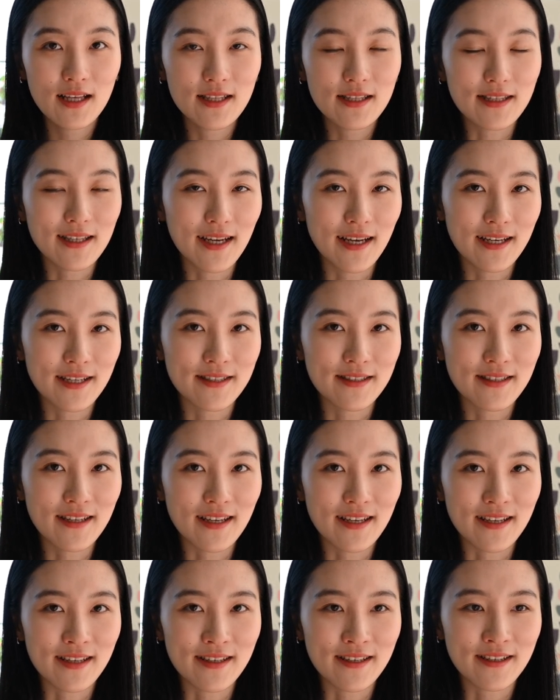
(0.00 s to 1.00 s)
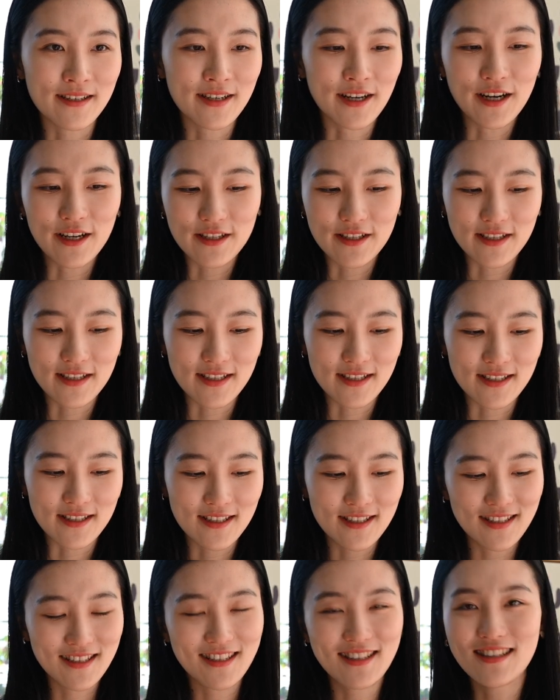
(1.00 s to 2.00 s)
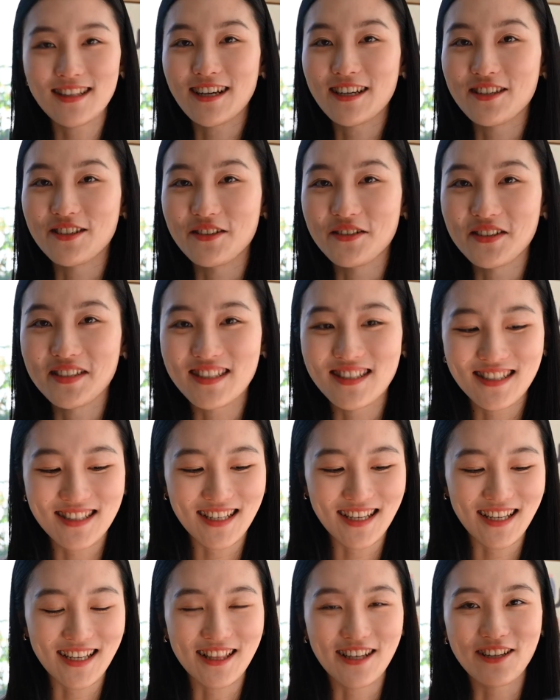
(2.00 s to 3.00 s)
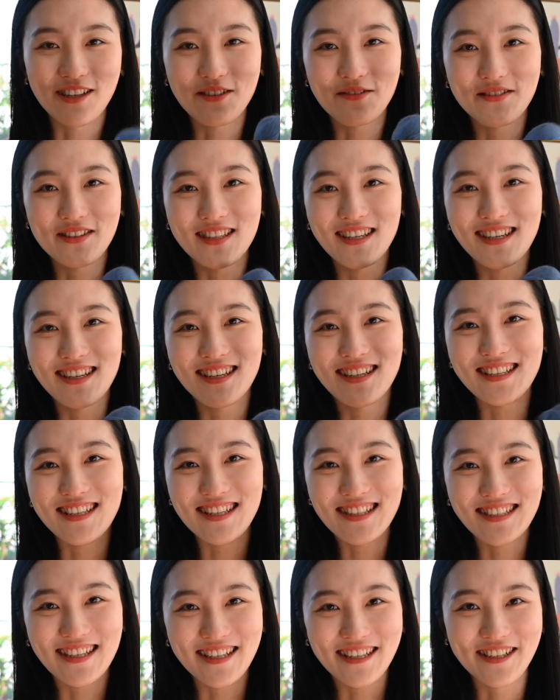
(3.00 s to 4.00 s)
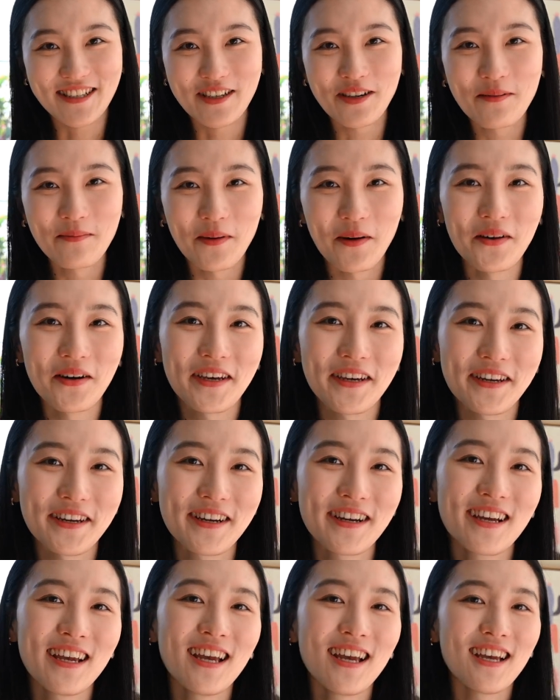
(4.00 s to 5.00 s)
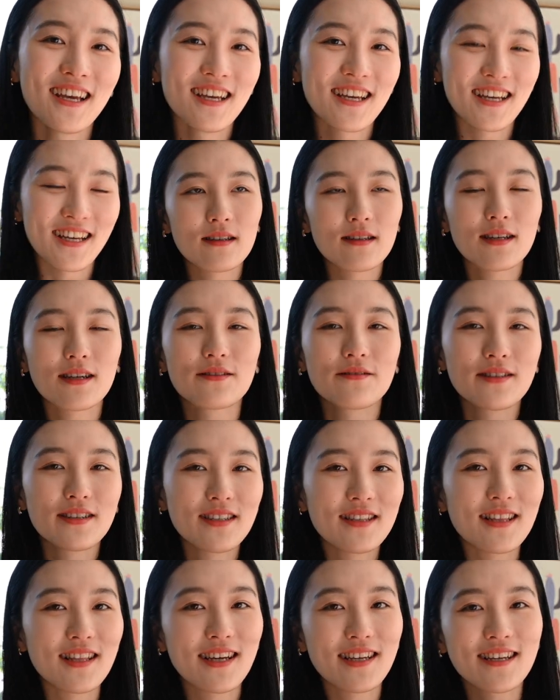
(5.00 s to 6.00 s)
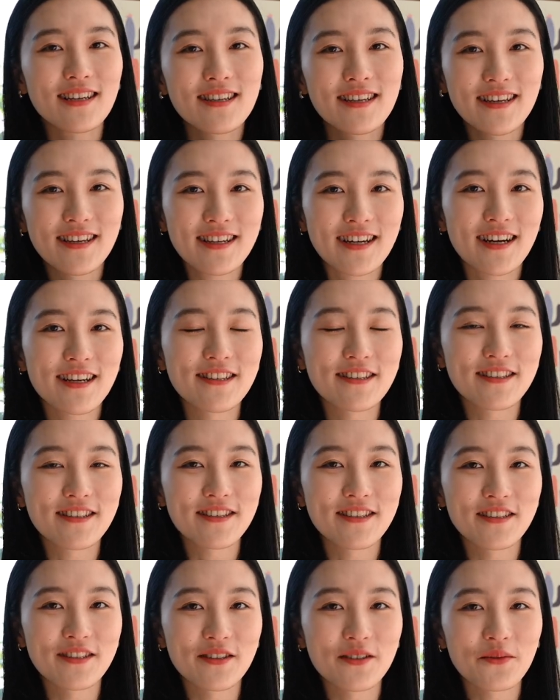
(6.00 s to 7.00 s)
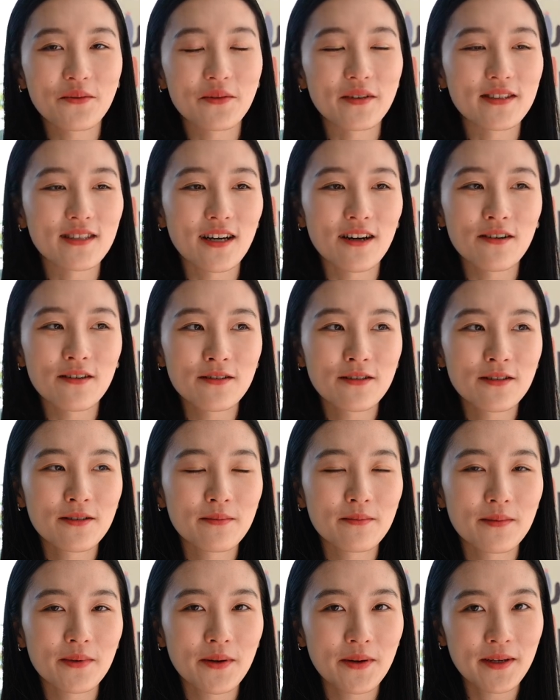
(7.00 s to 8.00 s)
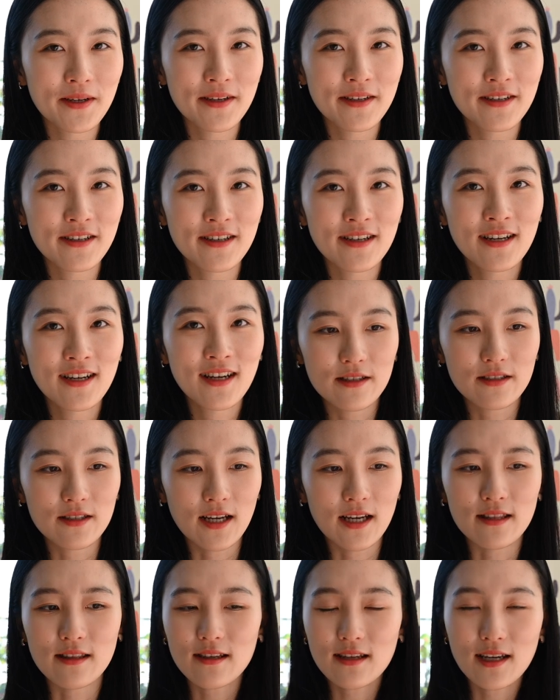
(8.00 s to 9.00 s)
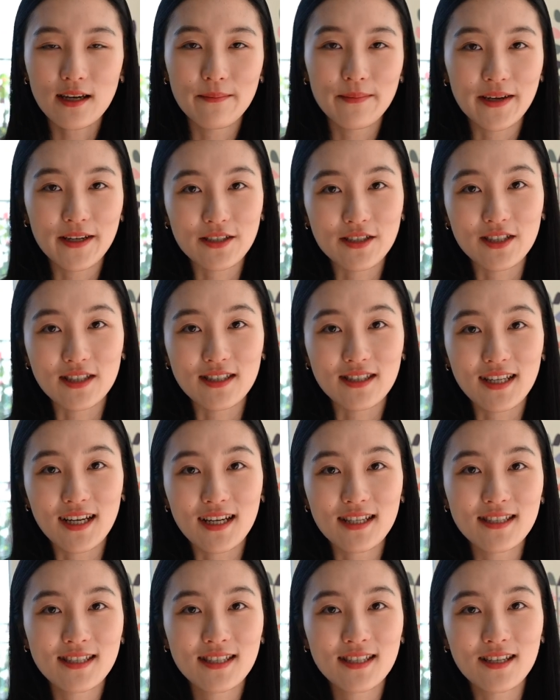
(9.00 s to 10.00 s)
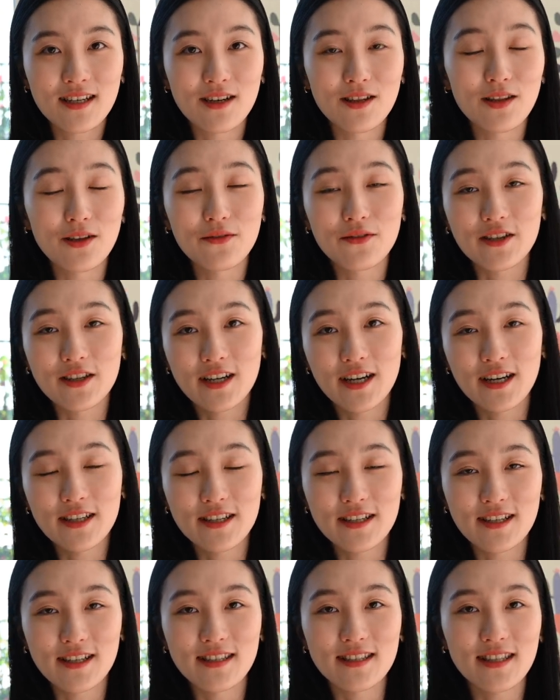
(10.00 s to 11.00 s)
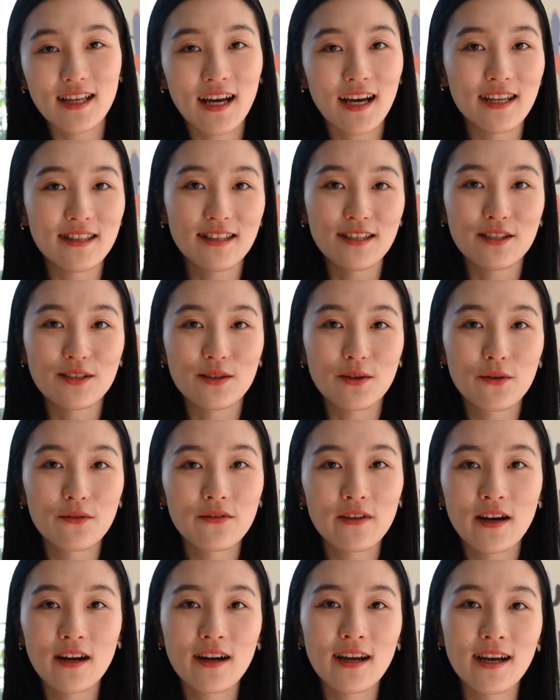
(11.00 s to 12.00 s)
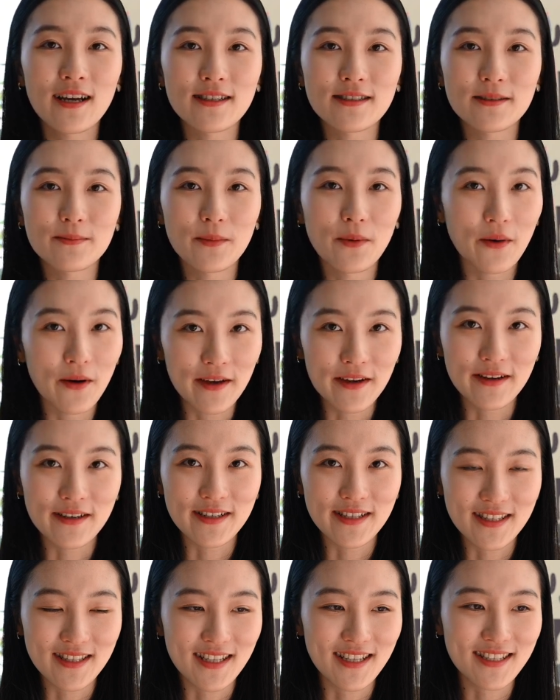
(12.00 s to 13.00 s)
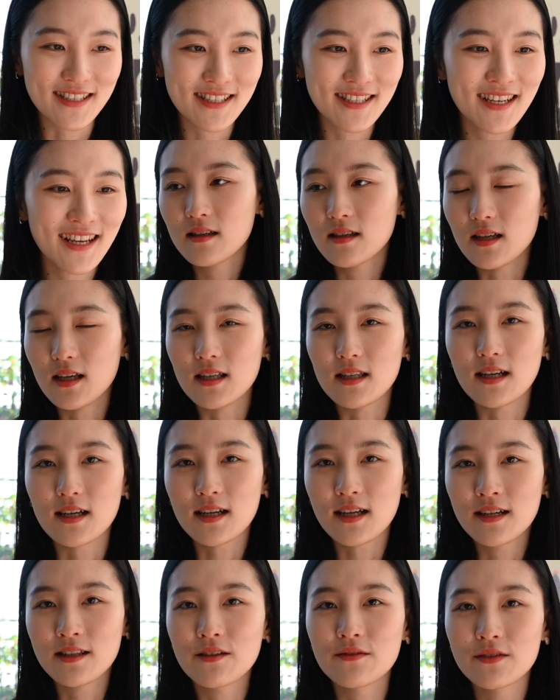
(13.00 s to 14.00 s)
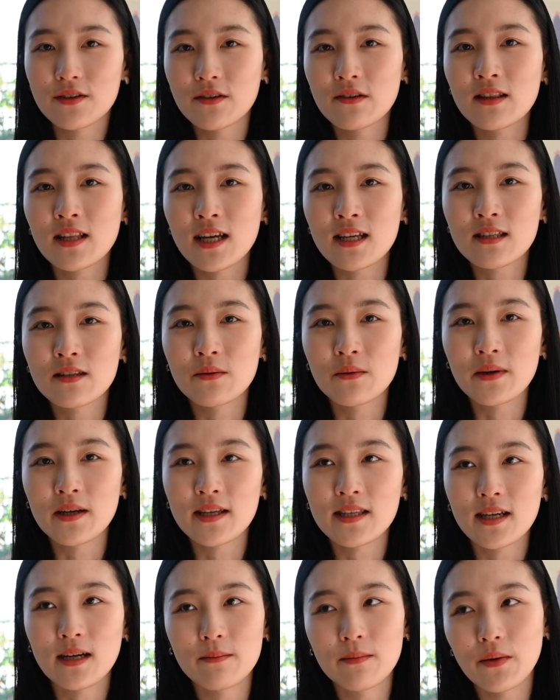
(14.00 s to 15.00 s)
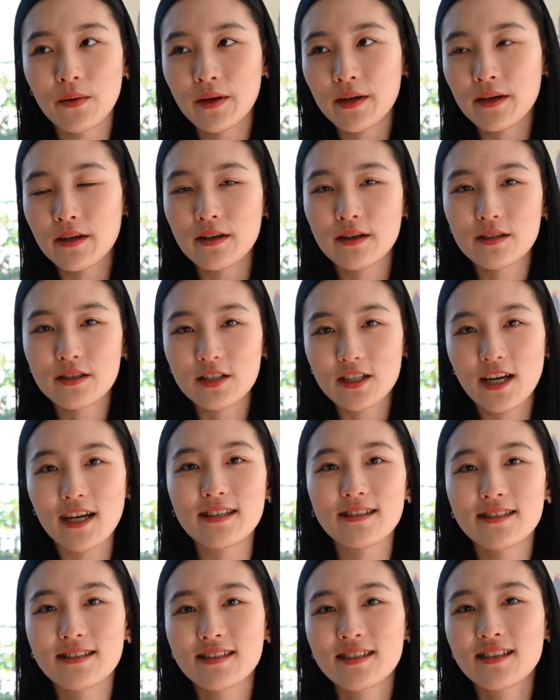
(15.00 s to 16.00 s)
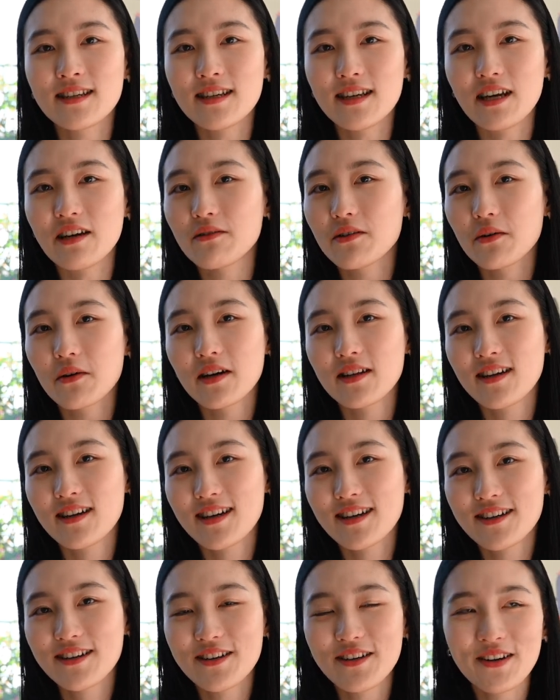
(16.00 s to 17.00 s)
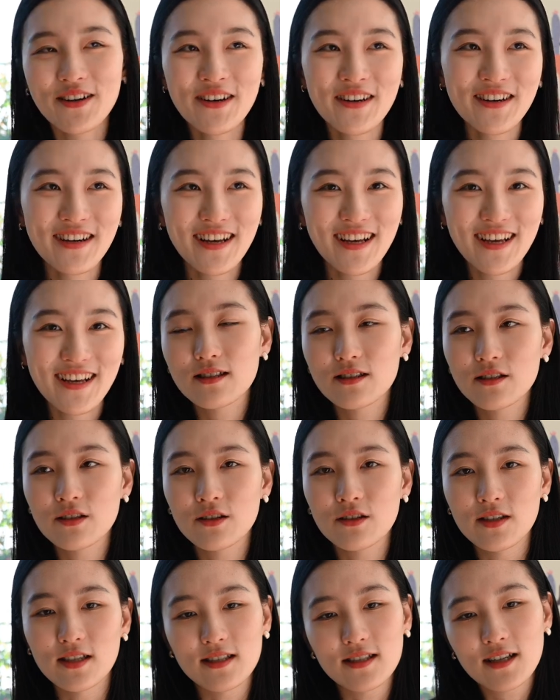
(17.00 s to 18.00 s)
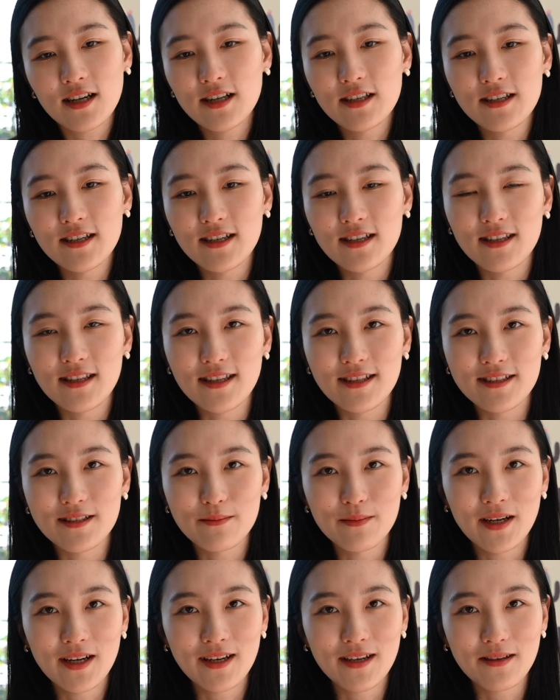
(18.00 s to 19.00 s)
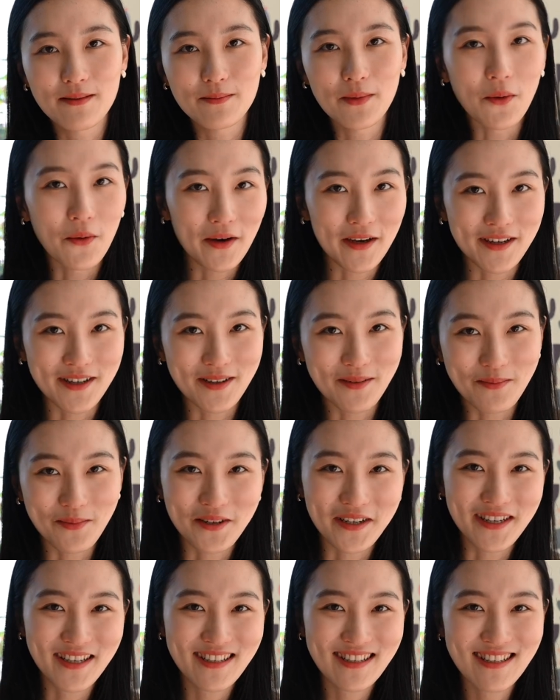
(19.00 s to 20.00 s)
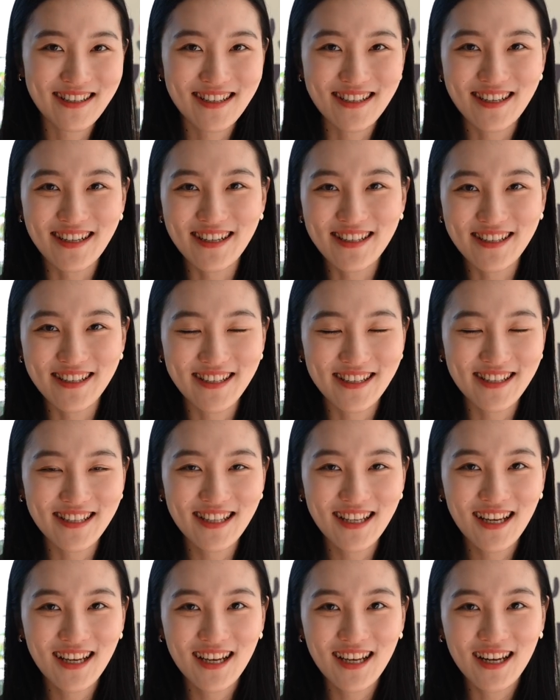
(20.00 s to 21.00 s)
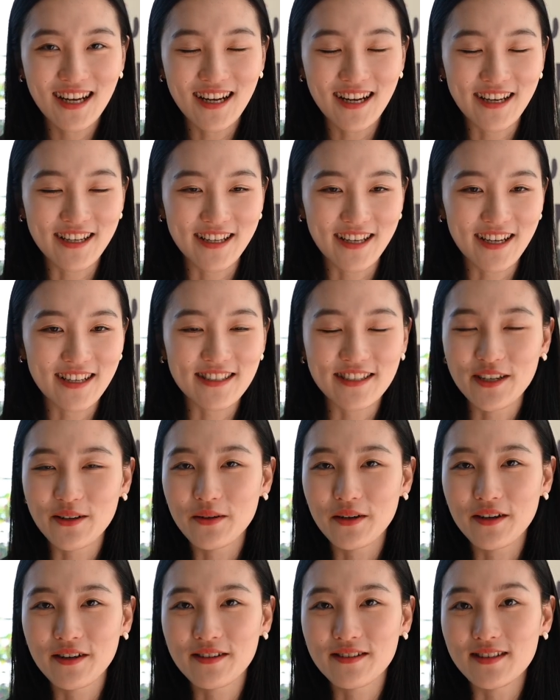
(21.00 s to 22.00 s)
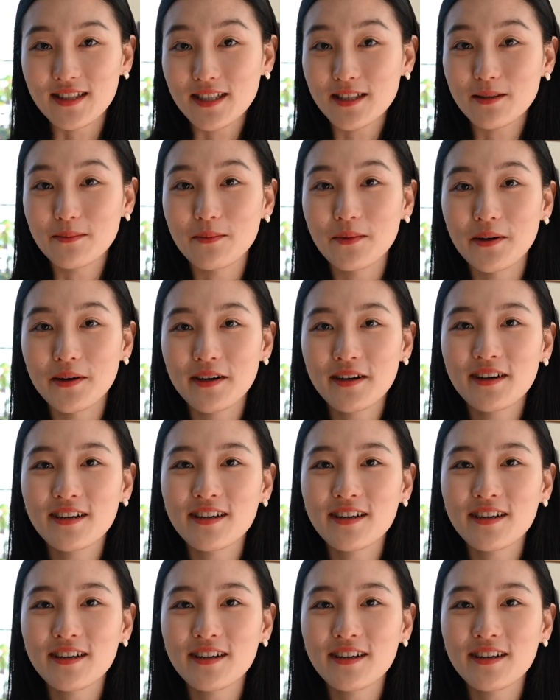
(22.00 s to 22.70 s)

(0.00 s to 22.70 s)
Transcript: than a cardigan that use a lot of the easier mohair. And I really like a cardigan without mohair. I think I mentioned that all of the cardigan that I knit so far has mohair in it. And I kind of don't like the way that mohair sheds everywhere that I go. So this cardigan is my mohair break cardigan. I guess I will knit more